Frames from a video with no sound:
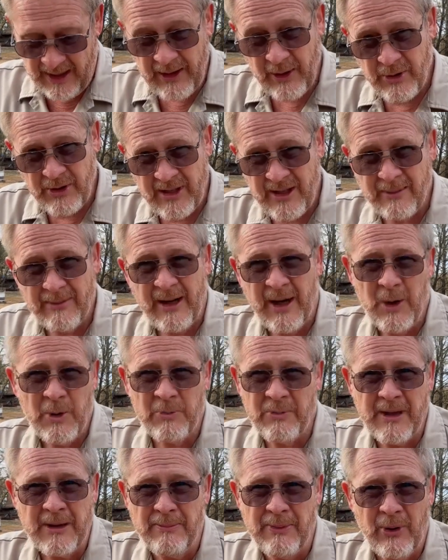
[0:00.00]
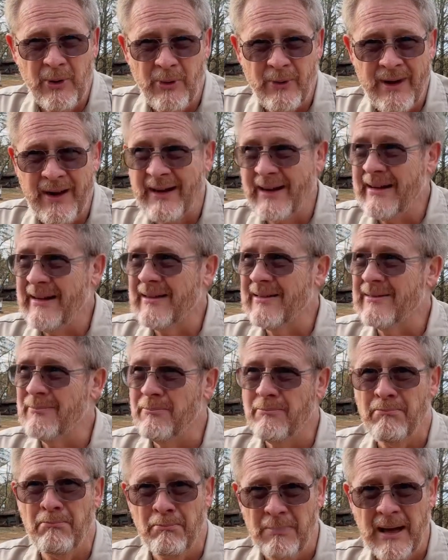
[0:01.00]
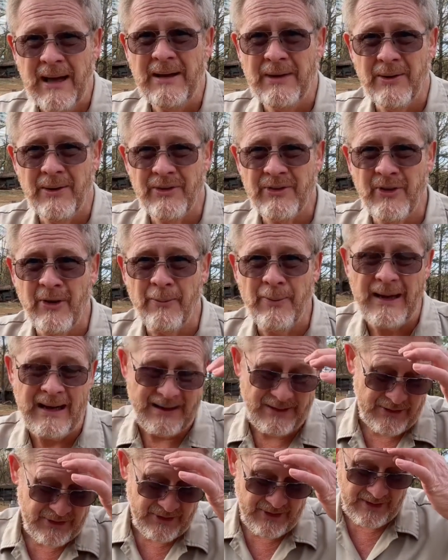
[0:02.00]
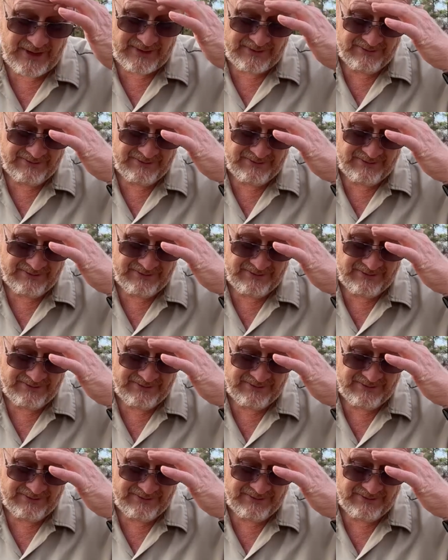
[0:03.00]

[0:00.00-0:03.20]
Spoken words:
know you can get them at Home Depot around here, bales of pine straw.